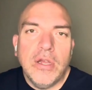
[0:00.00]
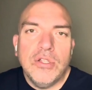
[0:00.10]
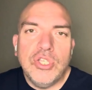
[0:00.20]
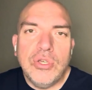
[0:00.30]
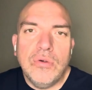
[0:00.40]

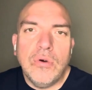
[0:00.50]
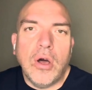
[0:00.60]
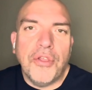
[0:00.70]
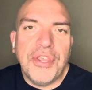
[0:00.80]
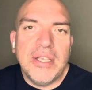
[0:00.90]
to
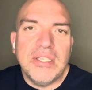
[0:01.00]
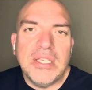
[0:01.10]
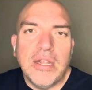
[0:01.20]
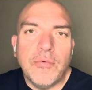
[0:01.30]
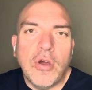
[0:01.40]
all things
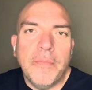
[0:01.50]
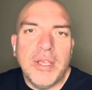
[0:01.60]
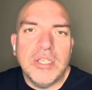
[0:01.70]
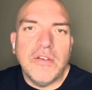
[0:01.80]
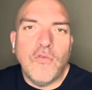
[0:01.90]
Skid Row
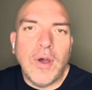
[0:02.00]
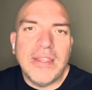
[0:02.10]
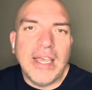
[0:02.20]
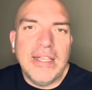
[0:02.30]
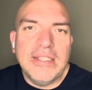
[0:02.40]
because of what
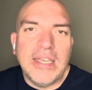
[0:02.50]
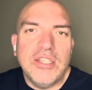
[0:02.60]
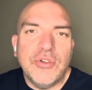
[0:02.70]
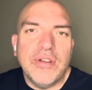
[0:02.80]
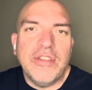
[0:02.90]
they did
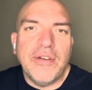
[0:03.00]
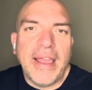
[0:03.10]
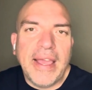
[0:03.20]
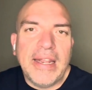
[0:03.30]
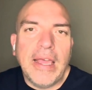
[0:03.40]
during their
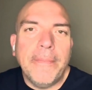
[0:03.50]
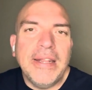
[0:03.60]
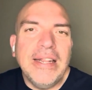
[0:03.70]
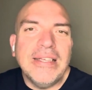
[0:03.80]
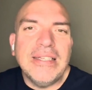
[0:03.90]
heyday. But
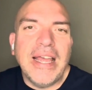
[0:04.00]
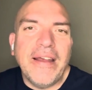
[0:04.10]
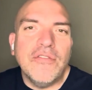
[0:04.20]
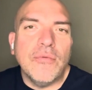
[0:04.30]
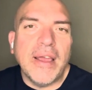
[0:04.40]
he doesn't
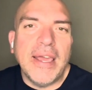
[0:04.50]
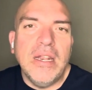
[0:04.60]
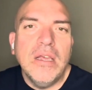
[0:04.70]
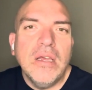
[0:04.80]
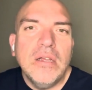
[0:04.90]
have the right
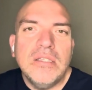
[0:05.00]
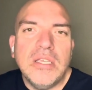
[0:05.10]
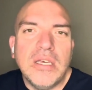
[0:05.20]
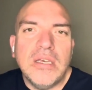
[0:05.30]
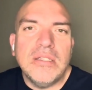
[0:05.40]

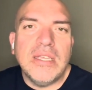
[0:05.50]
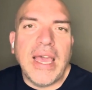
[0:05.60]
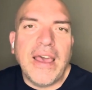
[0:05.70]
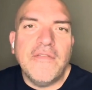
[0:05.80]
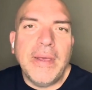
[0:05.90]
to
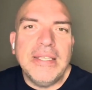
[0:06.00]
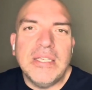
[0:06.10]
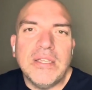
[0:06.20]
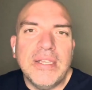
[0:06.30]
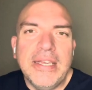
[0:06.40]
have
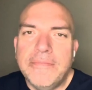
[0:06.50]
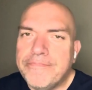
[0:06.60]
basically,